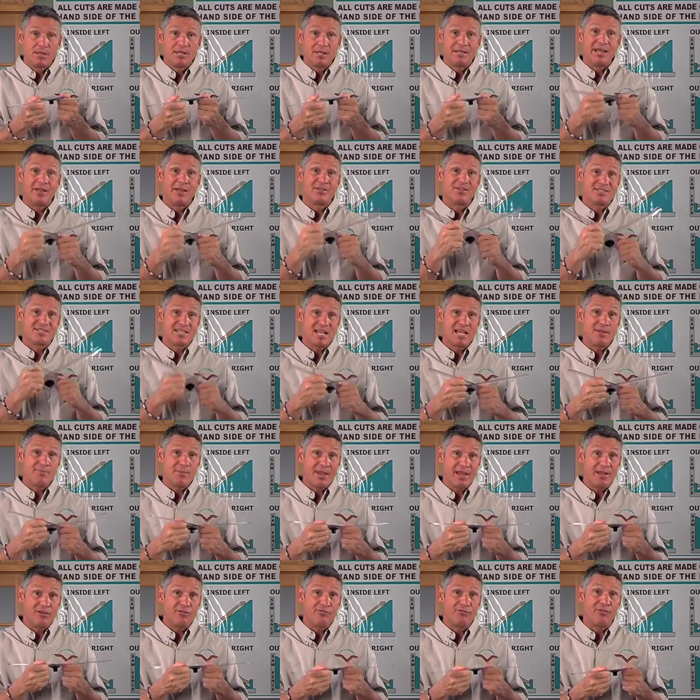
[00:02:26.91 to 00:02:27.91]
Now, the same
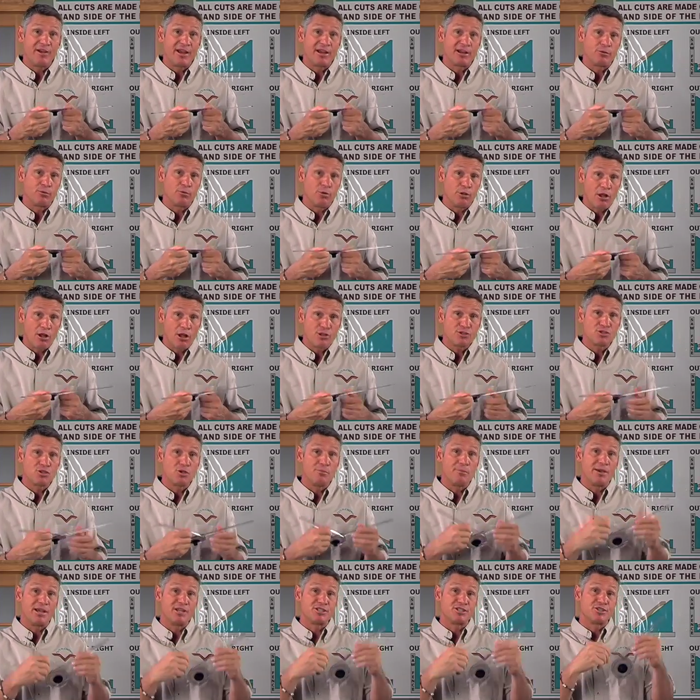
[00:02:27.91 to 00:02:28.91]
angle finder will also
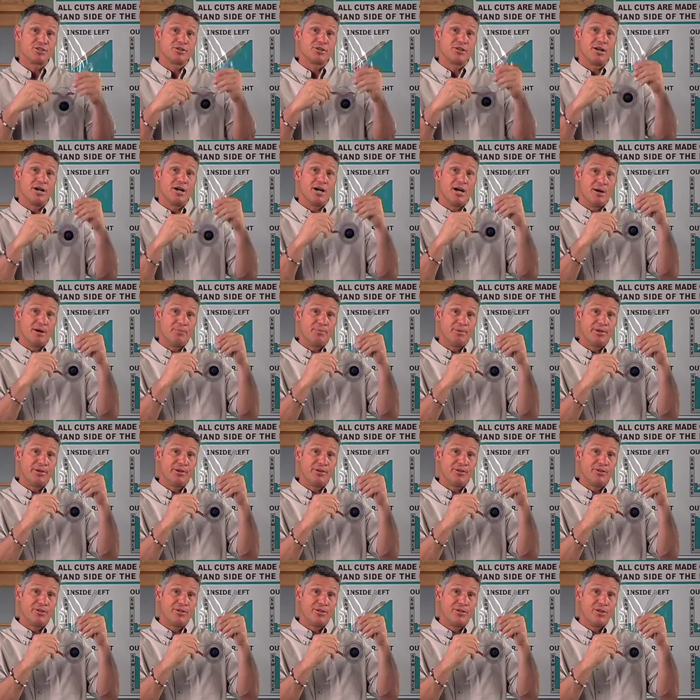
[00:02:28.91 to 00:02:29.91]
measure
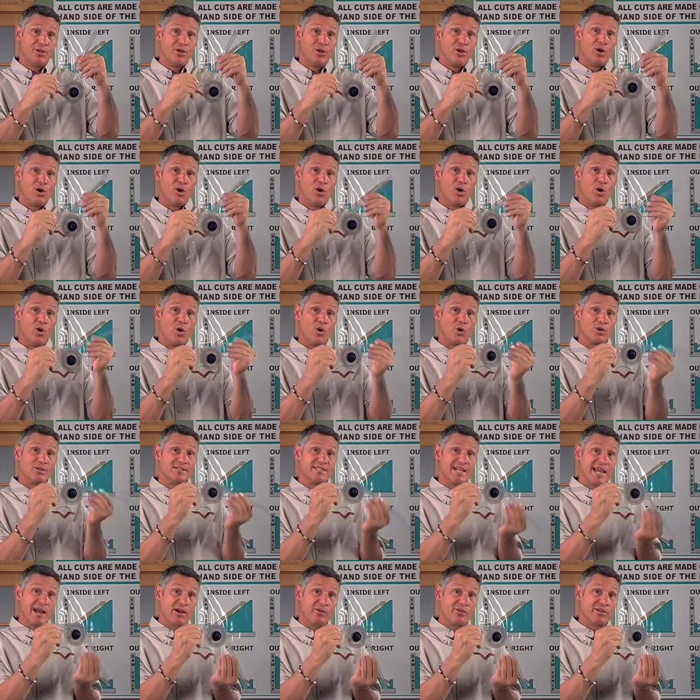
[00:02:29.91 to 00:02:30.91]
uphill or
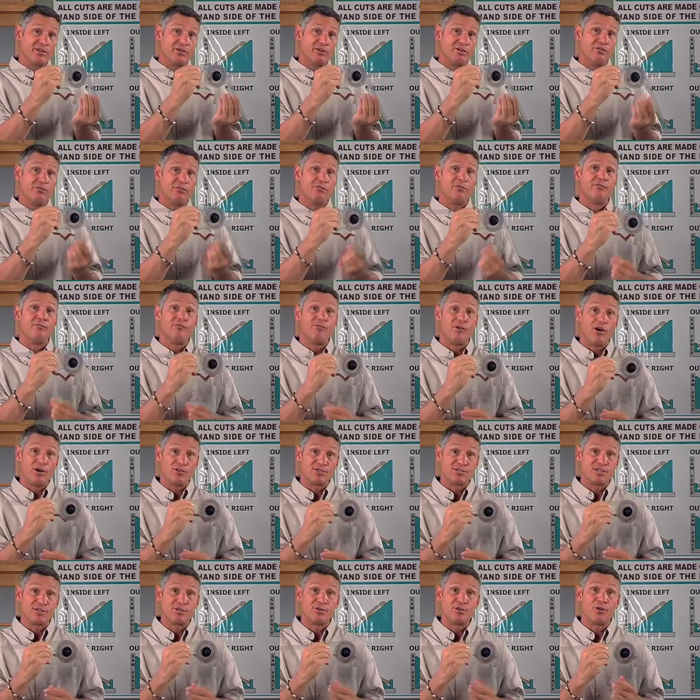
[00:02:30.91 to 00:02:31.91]
downhill
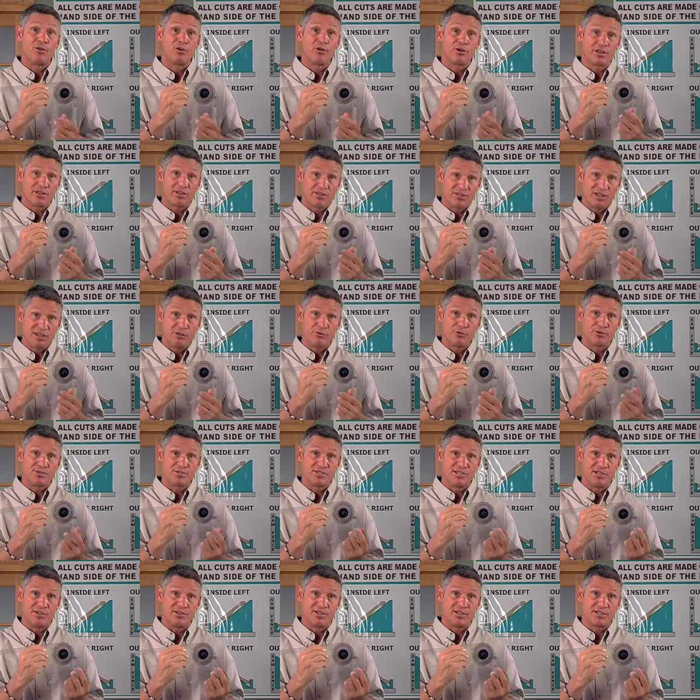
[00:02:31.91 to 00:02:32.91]
vaulted or cathedral
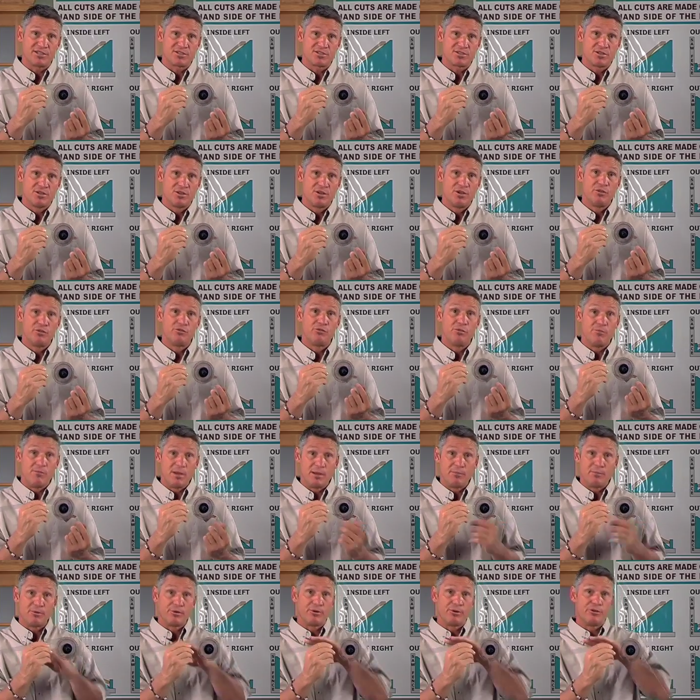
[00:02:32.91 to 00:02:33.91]
ceilings.
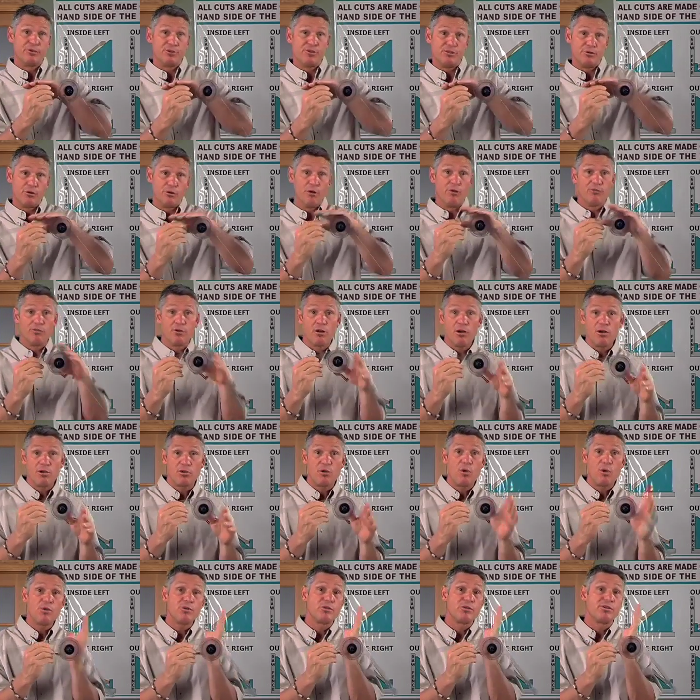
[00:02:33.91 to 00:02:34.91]
Remember, your overall
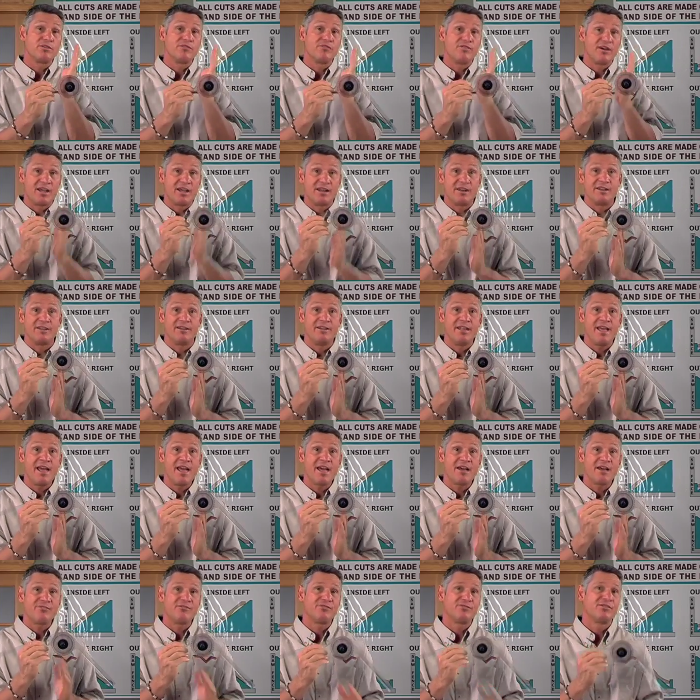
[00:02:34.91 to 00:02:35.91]
corner divided in
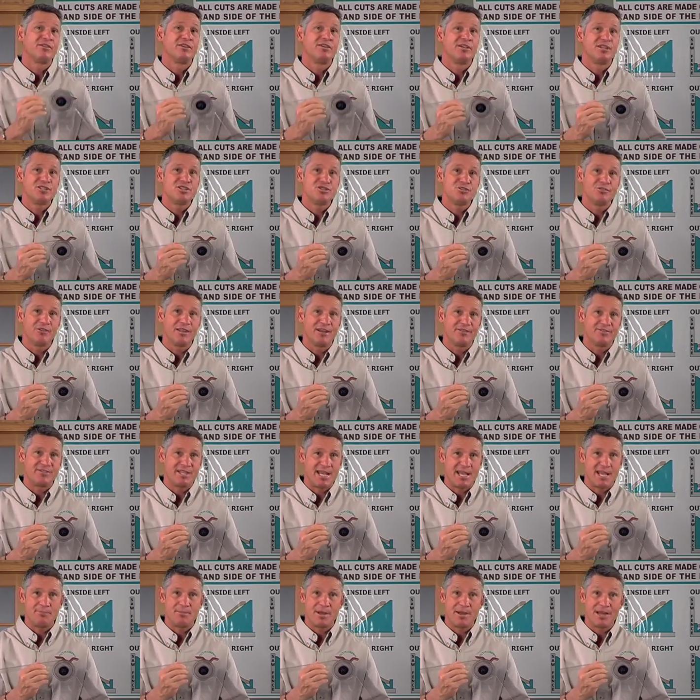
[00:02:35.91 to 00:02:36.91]
half is your
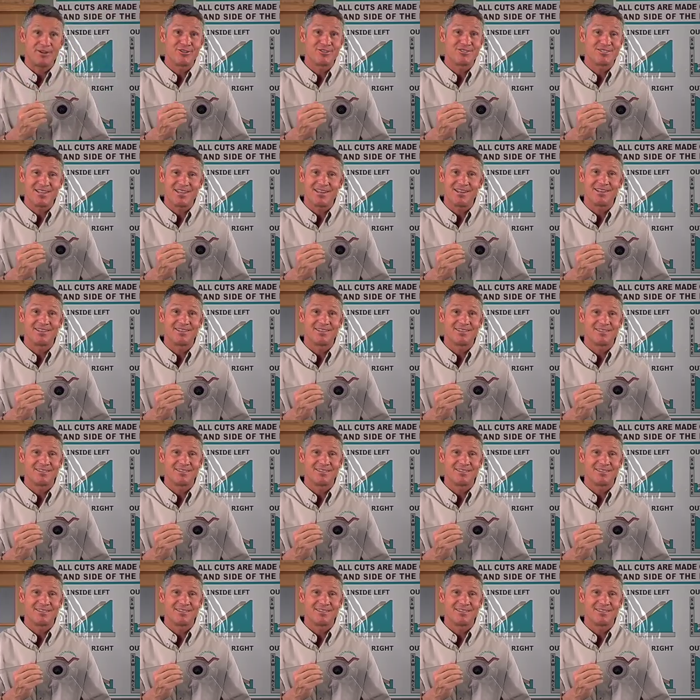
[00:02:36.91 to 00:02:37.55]
left-hand miter setting.